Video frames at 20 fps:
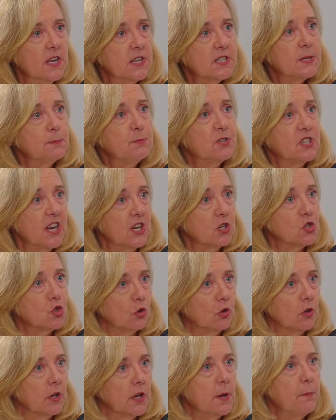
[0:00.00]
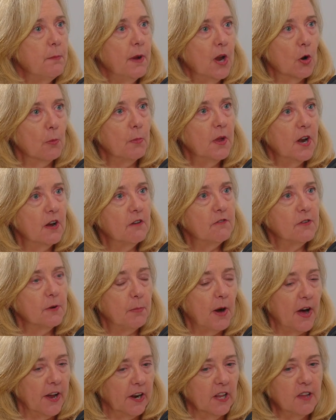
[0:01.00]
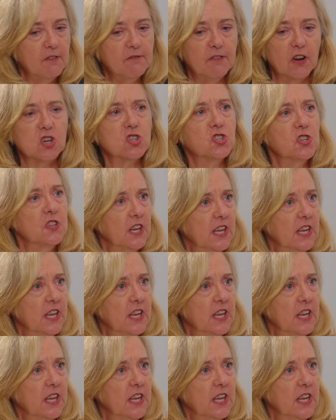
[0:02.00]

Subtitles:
substantial impairment of a bodily function,